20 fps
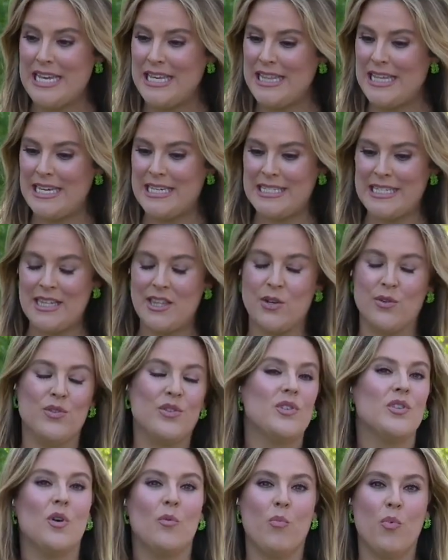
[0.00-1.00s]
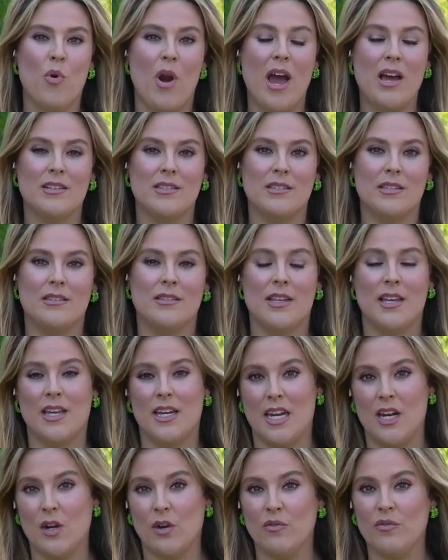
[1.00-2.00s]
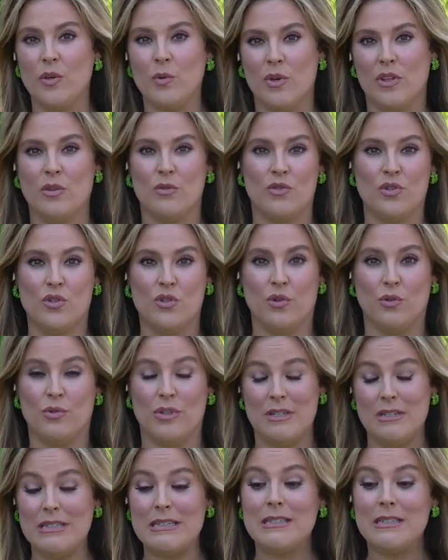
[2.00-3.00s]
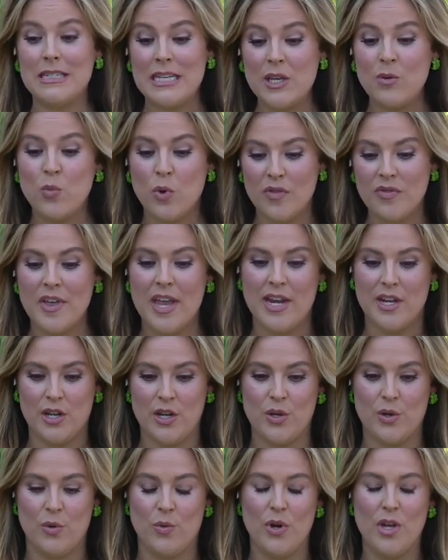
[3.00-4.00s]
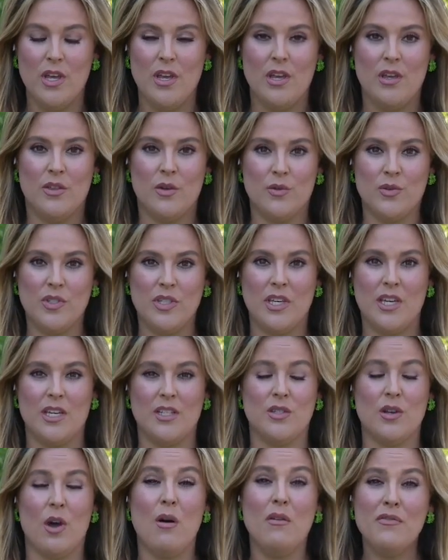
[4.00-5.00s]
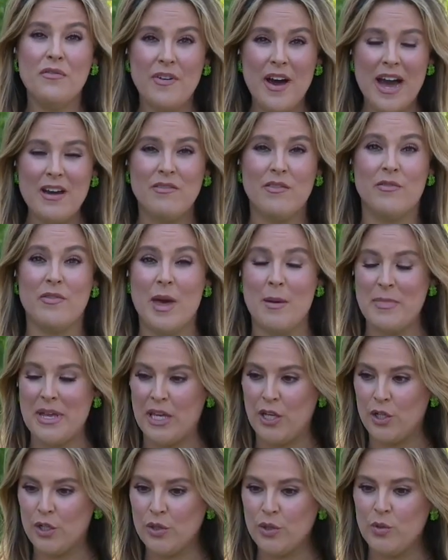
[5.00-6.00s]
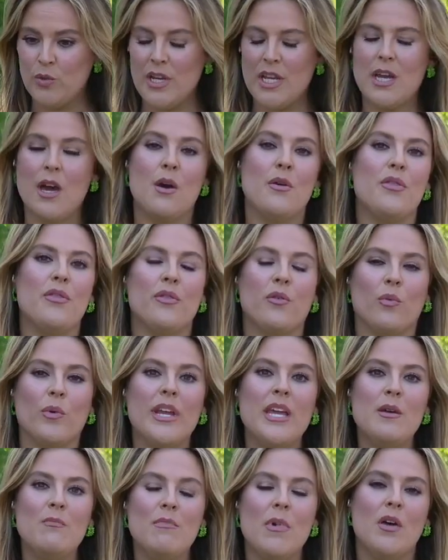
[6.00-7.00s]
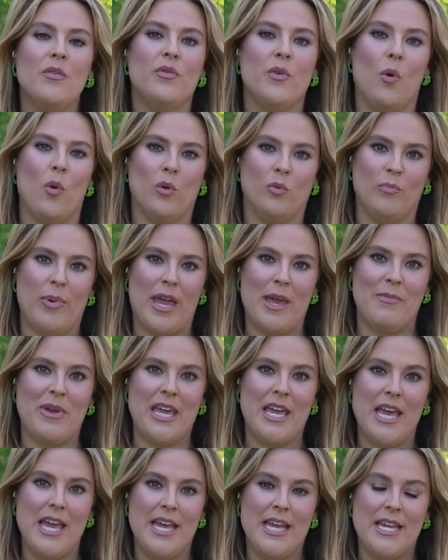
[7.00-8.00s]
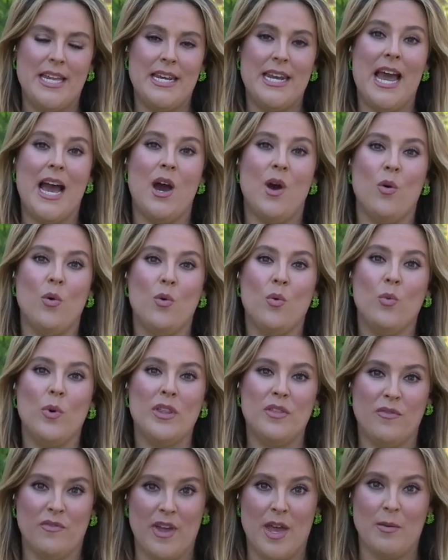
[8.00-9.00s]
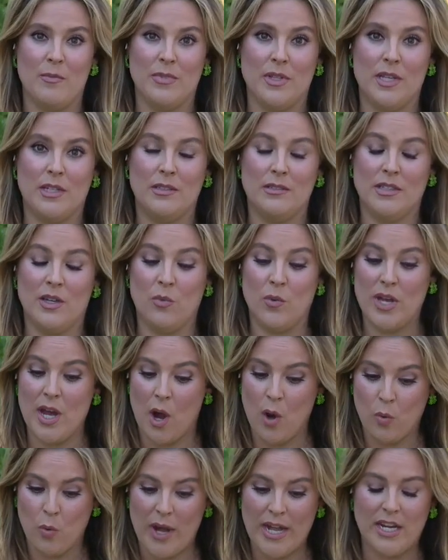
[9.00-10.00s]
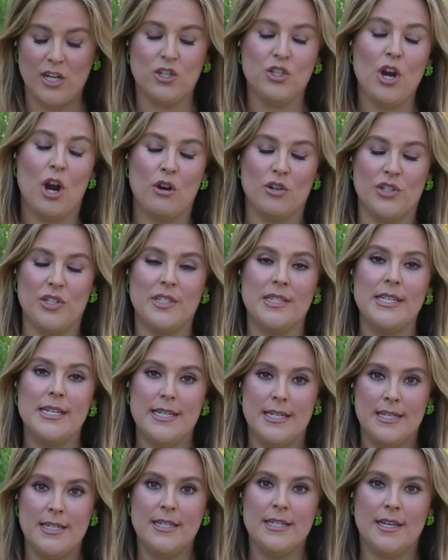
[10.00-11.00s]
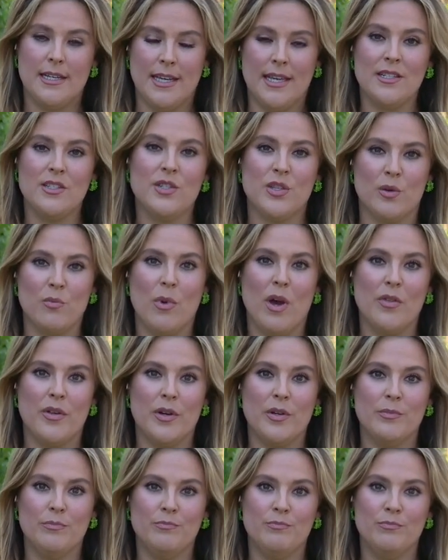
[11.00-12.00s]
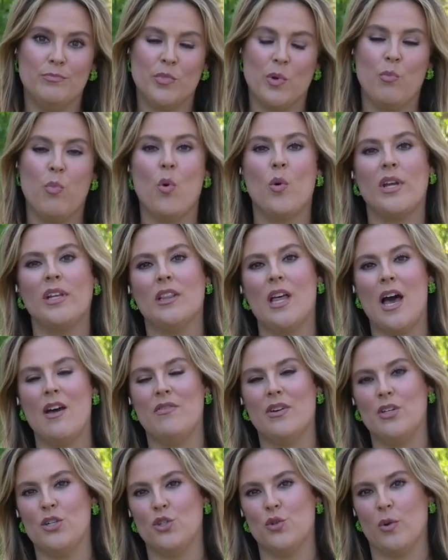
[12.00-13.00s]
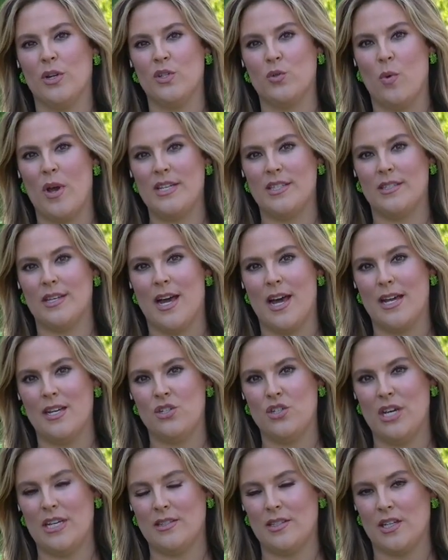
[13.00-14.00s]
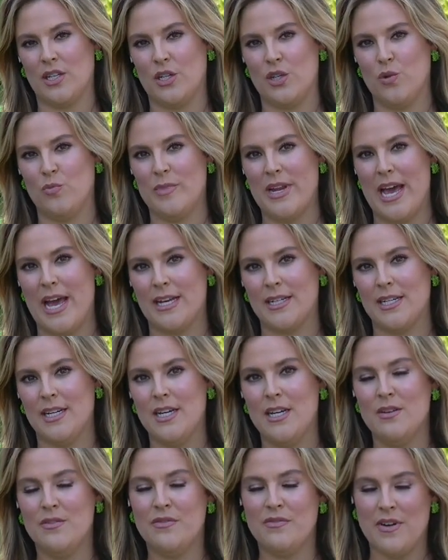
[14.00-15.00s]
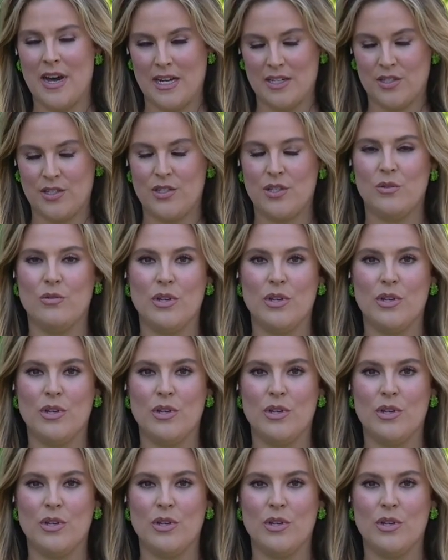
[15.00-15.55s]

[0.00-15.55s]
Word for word: They said they're still processing and interviewing those children to see what they knew. Those kids, all five of them, including a three-month-old baby, now with family. And we are awaiting charges against their mother. Reporting live on Detroit's west side, Jessica Dupnack, Fox two